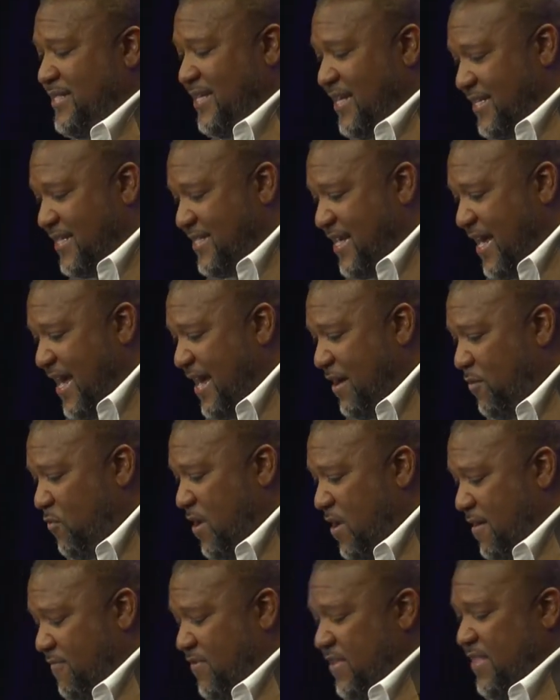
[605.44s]
today,
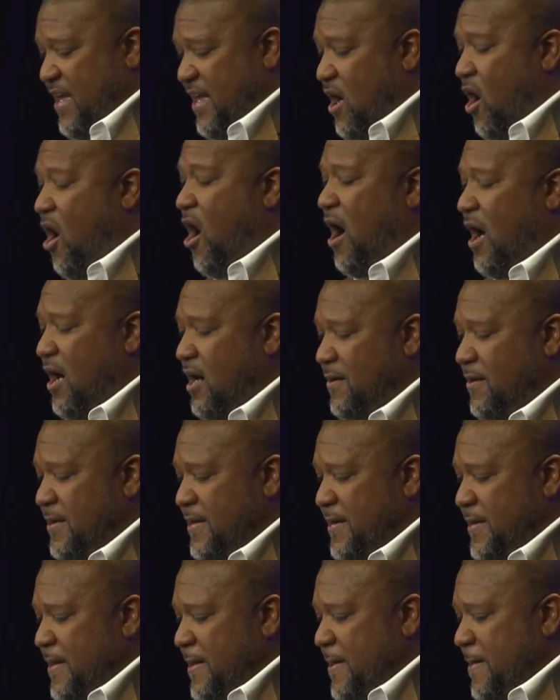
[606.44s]
wherever they are
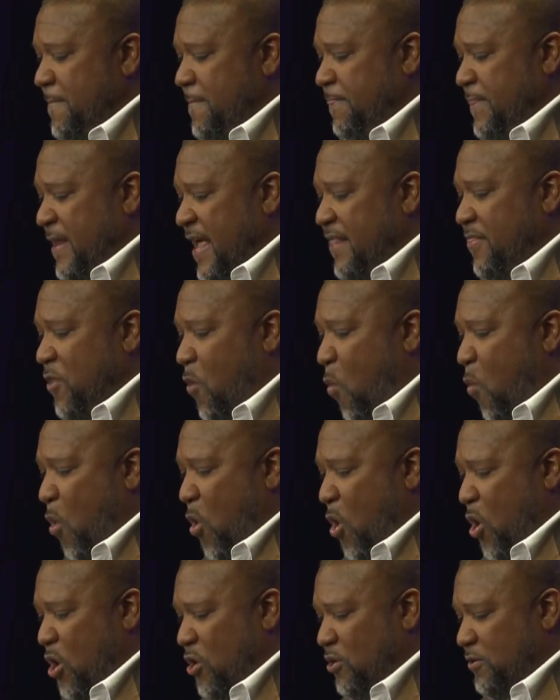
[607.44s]
in the
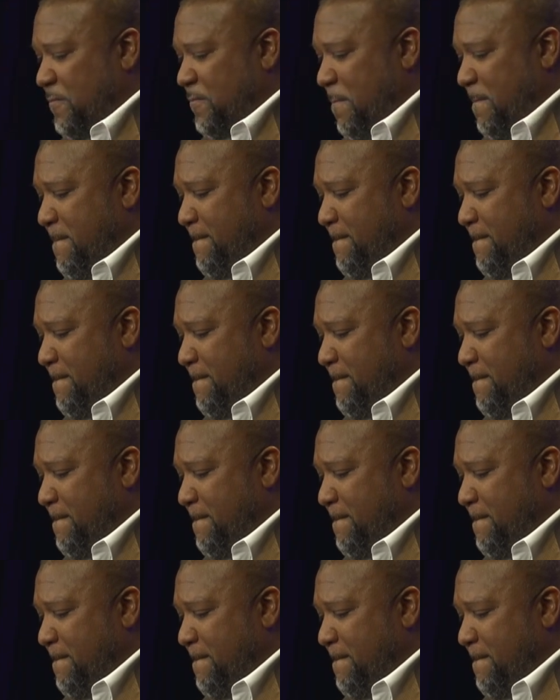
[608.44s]
world.